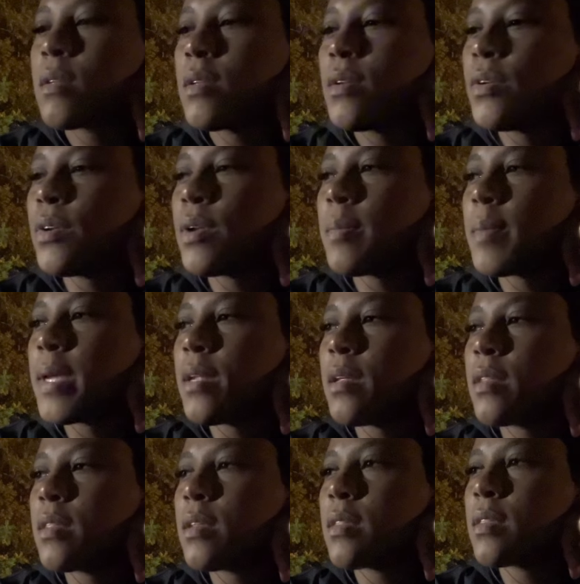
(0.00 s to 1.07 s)
You know what I mean?
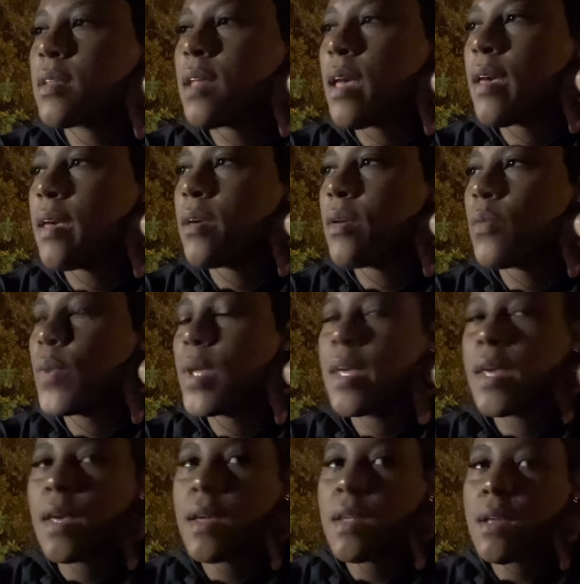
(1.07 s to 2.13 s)
it's like we
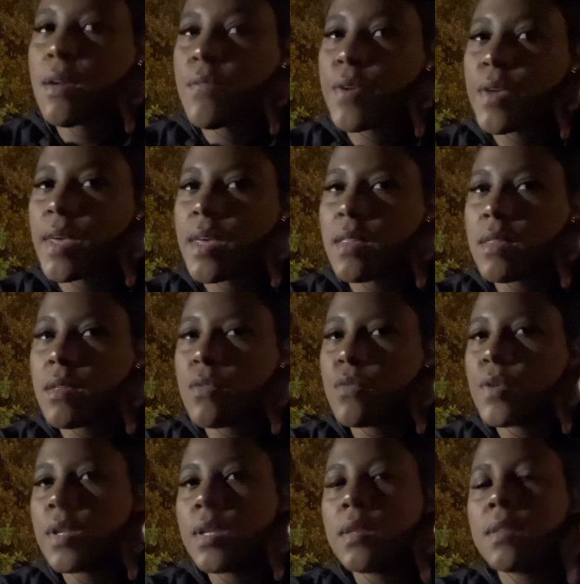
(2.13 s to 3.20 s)
can't ever get to
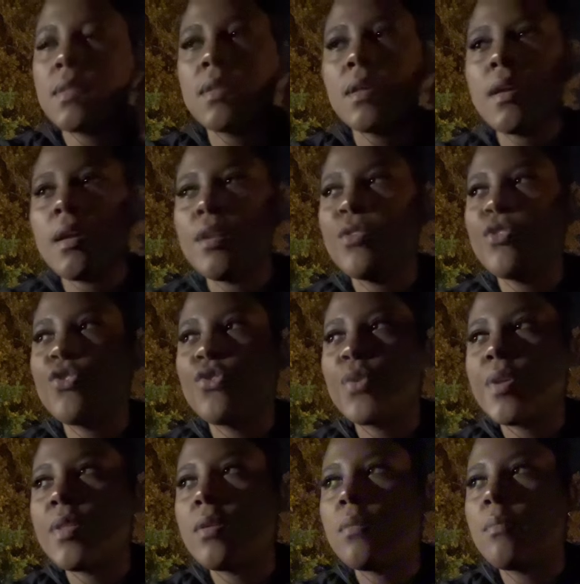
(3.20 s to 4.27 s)
really sit and
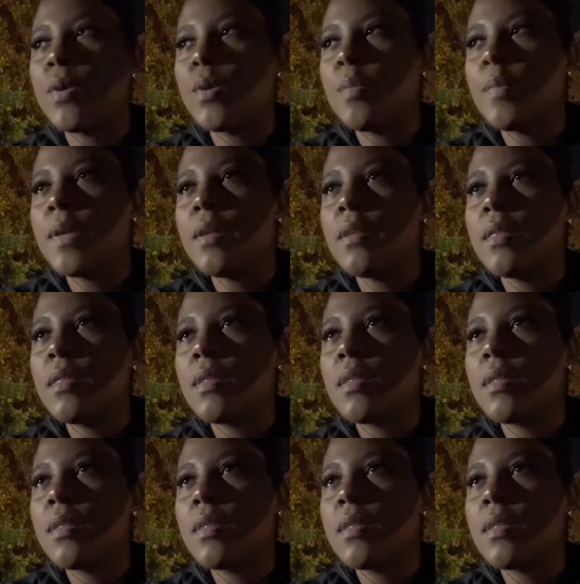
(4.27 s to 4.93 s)
enjoy the moment.